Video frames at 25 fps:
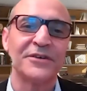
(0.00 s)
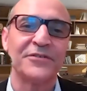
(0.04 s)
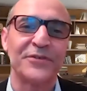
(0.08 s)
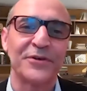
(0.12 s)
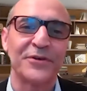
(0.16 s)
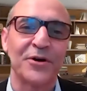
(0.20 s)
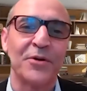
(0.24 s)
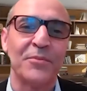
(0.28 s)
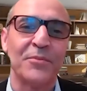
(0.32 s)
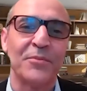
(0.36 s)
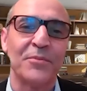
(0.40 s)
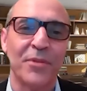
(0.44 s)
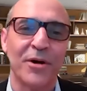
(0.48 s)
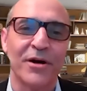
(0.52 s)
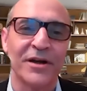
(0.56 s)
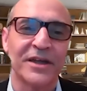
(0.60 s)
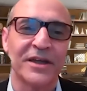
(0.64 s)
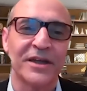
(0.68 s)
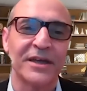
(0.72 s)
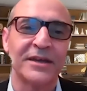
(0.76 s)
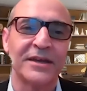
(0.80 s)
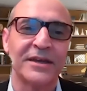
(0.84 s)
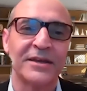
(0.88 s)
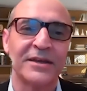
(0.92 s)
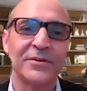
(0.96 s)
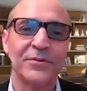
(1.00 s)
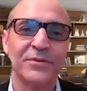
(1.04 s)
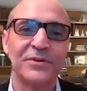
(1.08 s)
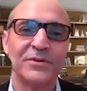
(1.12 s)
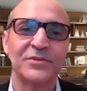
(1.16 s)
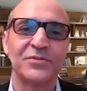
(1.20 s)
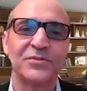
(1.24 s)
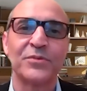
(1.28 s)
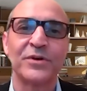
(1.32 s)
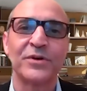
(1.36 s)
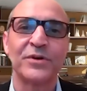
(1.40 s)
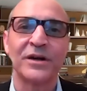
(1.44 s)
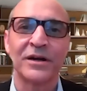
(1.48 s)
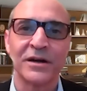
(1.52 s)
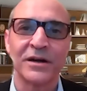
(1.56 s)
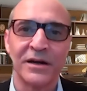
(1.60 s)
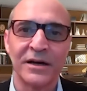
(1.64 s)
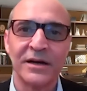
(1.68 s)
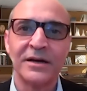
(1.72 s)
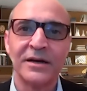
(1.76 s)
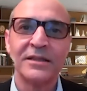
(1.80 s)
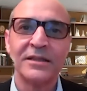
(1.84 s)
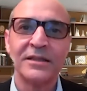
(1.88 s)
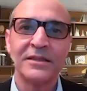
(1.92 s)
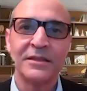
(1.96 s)
to a difficult market was
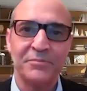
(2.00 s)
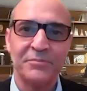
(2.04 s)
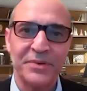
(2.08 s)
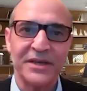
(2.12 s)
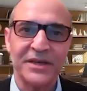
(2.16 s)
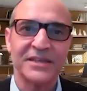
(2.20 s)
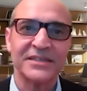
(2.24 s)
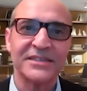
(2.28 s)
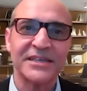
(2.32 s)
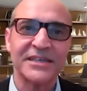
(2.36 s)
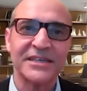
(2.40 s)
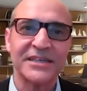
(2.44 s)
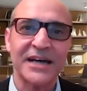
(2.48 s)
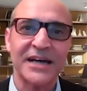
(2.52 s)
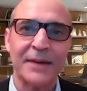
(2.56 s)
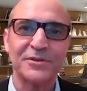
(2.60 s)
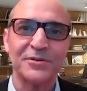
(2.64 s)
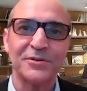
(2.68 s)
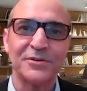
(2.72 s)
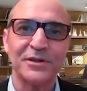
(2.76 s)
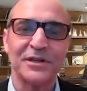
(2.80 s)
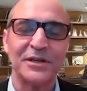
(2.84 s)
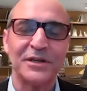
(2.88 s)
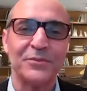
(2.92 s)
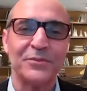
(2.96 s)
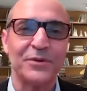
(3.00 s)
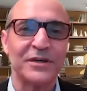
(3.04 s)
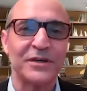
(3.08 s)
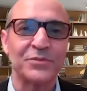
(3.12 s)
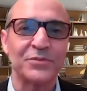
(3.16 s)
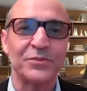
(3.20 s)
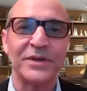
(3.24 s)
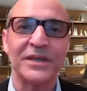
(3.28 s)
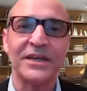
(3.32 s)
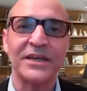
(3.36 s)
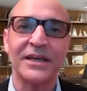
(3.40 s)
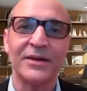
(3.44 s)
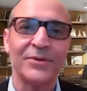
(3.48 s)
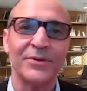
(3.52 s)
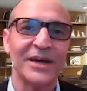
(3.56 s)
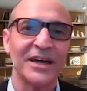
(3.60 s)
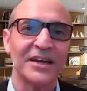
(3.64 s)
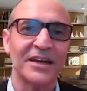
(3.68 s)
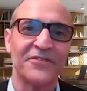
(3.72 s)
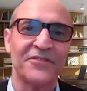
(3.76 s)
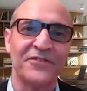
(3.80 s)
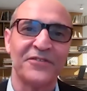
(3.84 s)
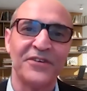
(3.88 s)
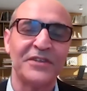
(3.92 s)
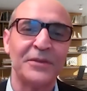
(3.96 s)
where the biggest opportunity was. We
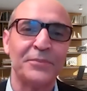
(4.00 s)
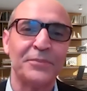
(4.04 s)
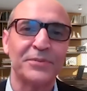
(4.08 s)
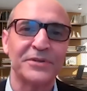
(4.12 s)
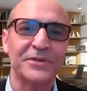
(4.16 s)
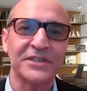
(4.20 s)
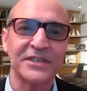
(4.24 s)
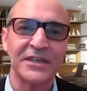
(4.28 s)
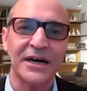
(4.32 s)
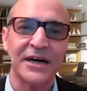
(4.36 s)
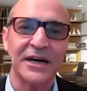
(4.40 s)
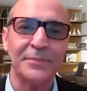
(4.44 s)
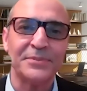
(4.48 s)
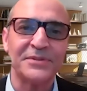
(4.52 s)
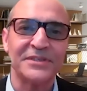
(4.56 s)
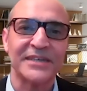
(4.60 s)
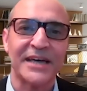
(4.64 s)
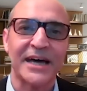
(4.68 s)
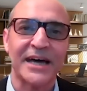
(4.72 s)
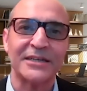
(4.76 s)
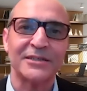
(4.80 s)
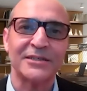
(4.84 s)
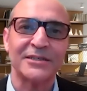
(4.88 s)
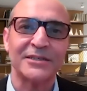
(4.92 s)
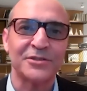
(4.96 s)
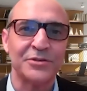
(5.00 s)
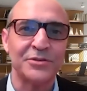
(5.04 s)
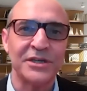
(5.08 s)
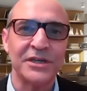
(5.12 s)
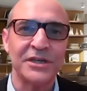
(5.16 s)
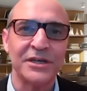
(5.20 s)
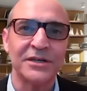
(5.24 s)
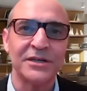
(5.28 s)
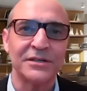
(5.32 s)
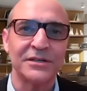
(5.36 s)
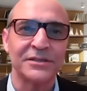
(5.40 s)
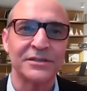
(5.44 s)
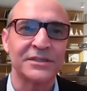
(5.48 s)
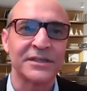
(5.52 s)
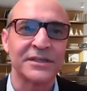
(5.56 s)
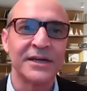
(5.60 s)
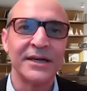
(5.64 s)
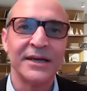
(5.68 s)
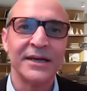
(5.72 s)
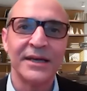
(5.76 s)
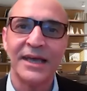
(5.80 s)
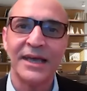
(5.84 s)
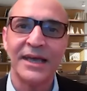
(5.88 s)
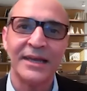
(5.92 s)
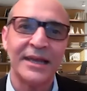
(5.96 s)
got a 50% upside in 2 years.
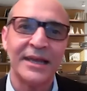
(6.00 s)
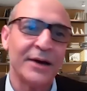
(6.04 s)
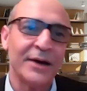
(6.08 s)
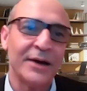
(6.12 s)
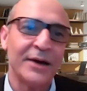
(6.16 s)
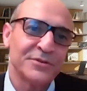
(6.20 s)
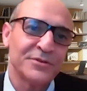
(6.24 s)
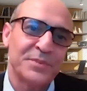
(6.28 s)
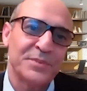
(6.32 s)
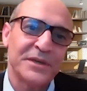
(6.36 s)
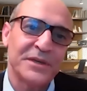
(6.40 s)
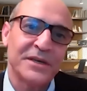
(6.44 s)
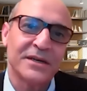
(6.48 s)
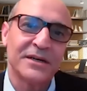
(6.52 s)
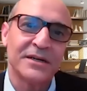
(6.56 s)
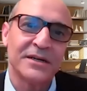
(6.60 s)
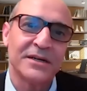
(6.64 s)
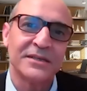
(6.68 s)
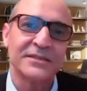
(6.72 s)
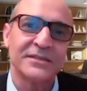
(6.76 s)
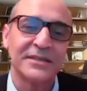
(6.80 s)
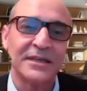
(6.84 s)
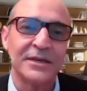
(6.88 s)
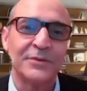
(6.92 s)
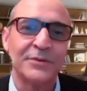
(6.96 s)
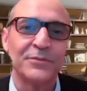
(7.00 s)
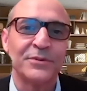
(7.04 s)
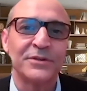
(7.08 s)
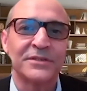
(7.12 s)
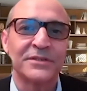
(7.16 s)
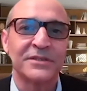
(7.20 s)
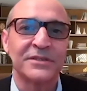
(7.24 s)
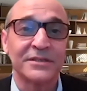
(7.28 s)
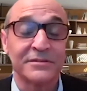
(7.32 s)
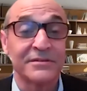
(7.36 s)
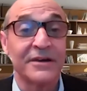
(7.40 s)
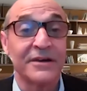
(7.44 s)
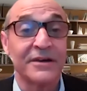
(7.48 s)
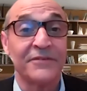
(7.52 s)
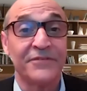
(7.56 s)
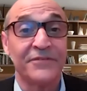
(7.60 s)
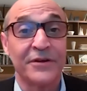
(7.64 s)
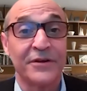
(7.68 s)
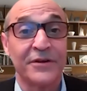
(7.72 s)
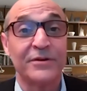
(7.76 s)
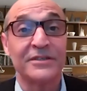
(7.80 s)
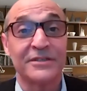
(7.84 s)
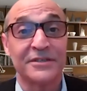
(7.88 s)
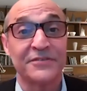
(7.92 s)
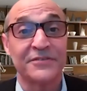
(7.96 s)
And that was because it was a
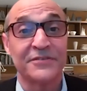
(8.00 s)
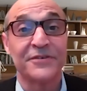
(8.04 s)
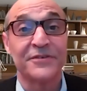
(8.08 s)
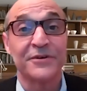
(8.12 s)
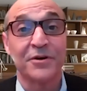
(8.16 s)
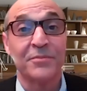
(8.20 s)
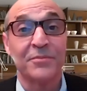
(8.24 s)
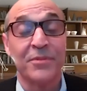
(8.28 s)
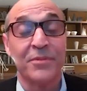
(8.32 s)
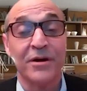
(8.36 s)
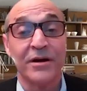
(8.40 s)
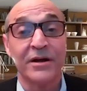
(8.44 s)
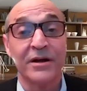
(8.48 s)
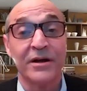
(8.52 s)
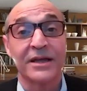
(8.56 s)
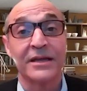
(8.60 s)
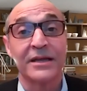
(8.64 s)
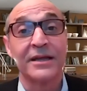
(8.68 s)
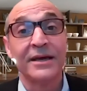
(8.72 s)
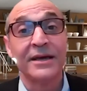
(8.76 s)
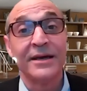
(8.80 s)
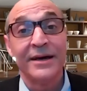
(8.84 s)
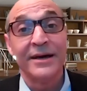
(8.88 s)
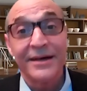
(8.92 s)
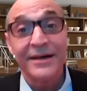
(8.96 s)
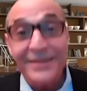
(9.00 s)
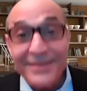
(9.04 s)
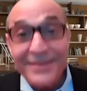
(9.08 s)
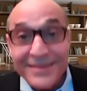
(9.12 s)
very difficult market.